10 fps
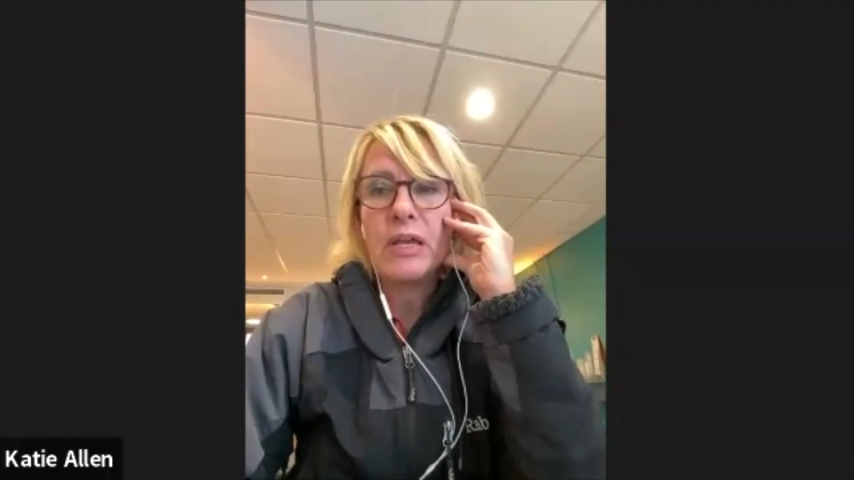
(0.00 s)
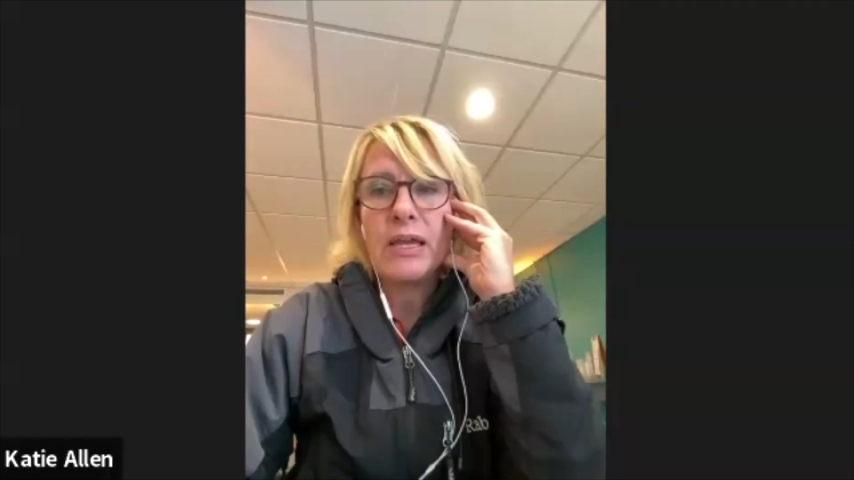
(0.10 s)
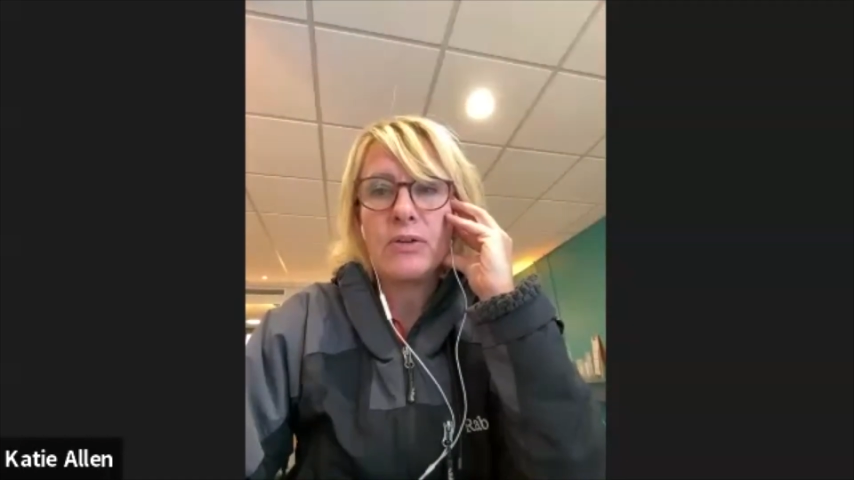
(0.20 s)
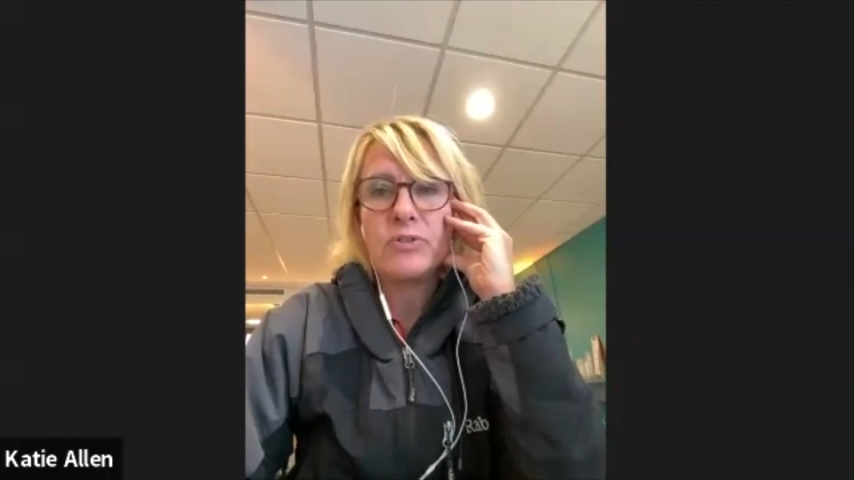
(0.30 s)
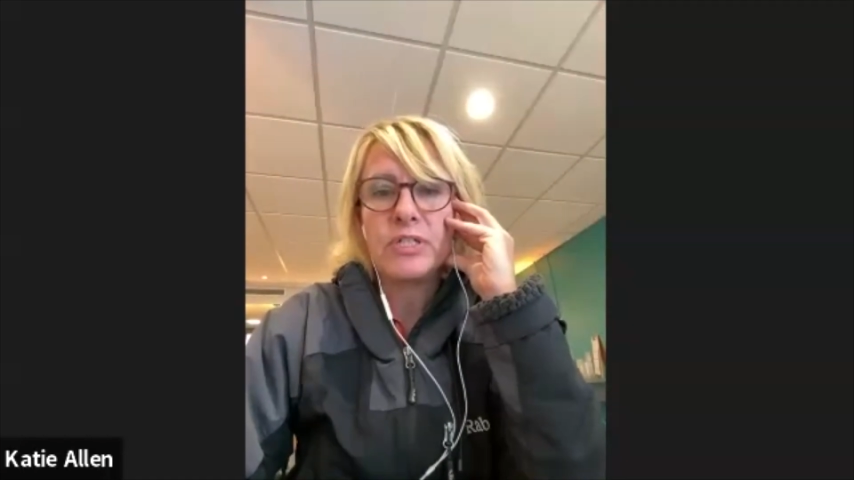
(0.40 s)

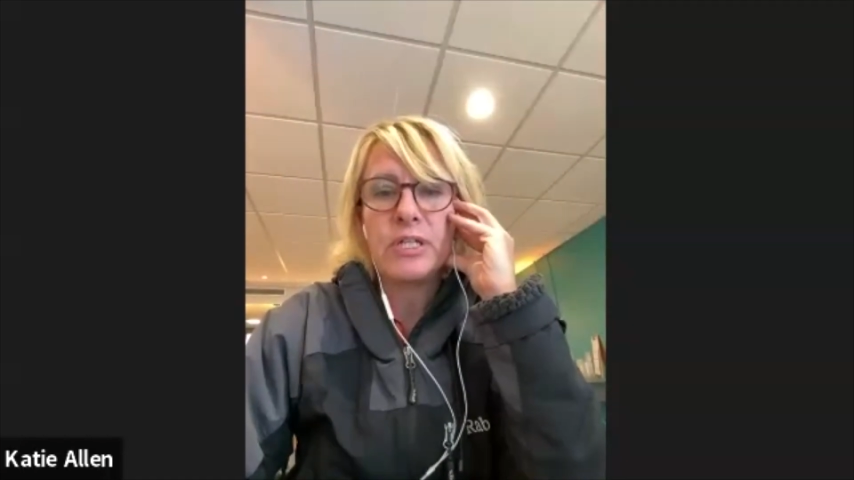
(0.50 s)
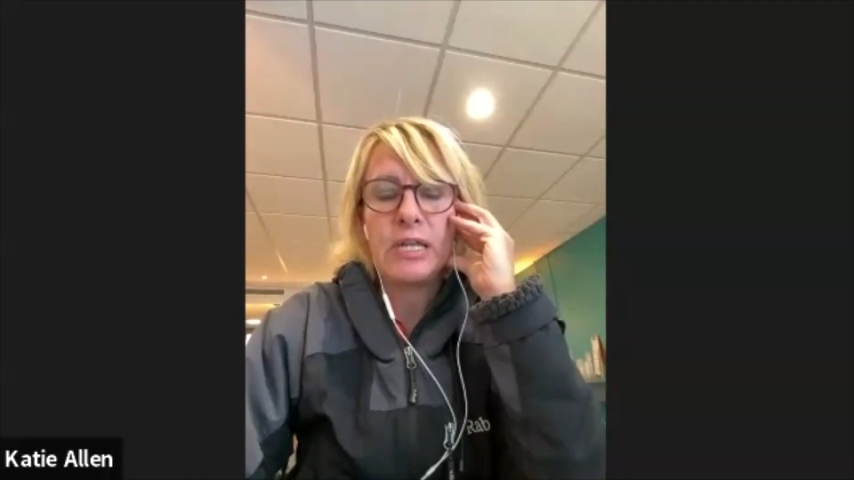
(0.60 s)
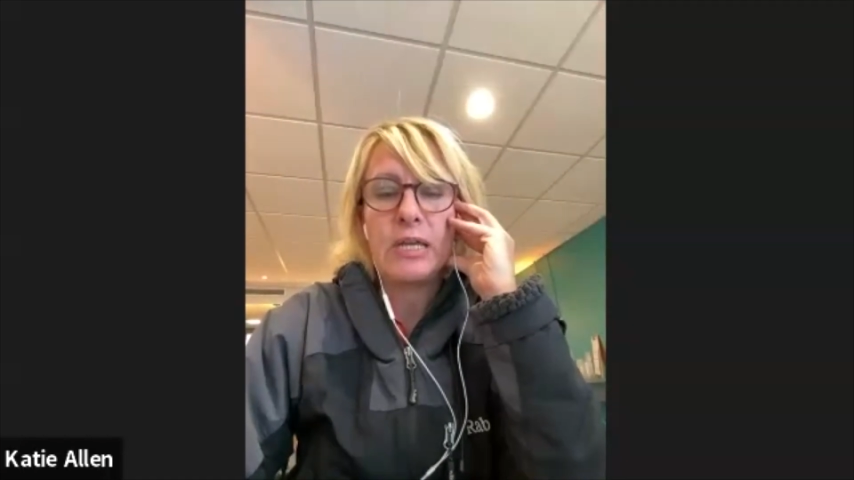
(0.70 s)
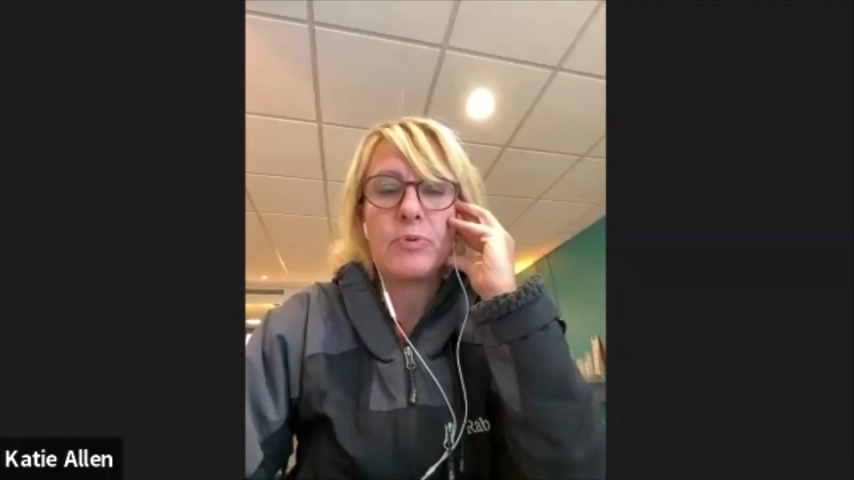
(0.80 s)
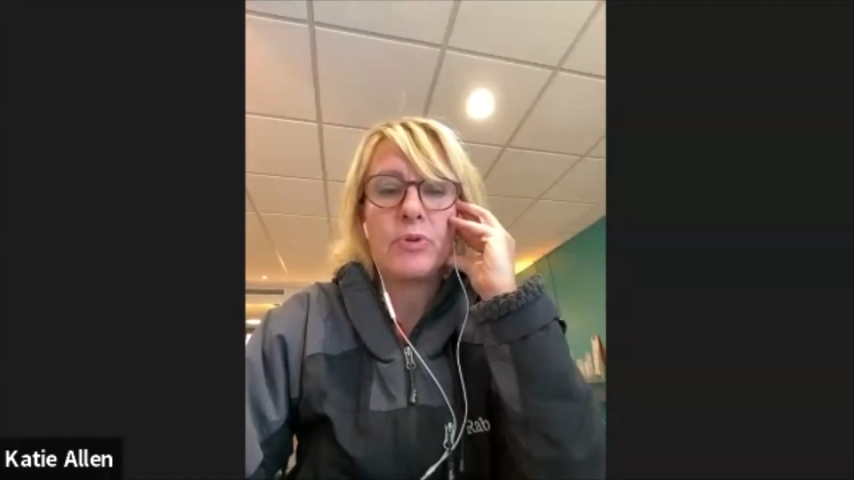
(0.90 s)
How did it
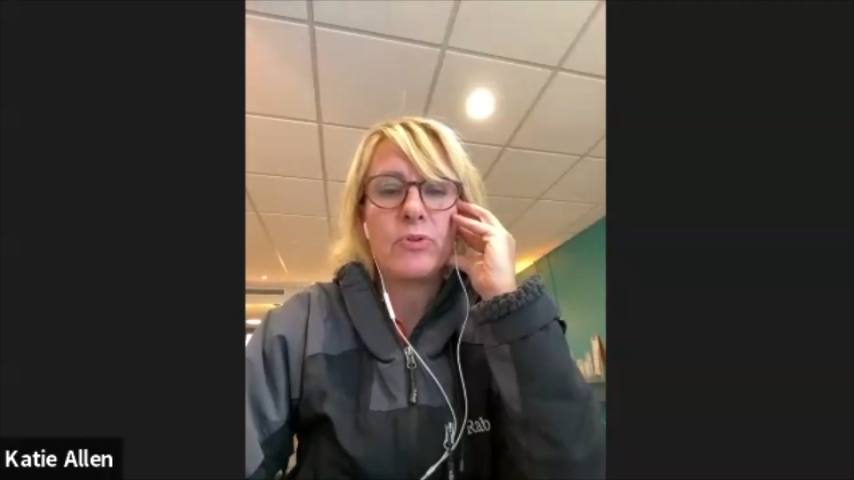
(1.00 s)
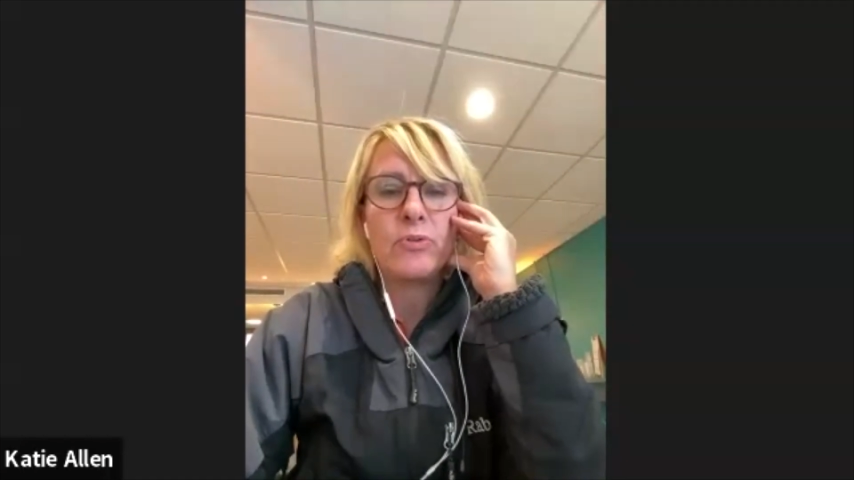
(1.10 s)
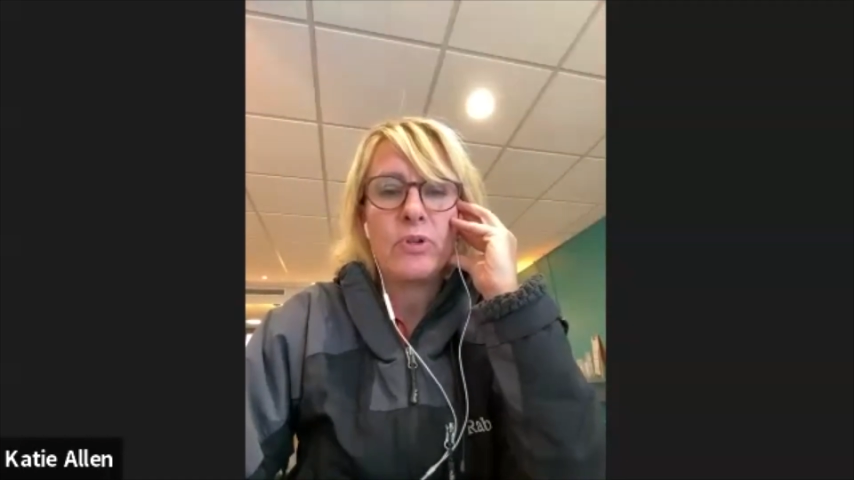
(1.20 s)
happen?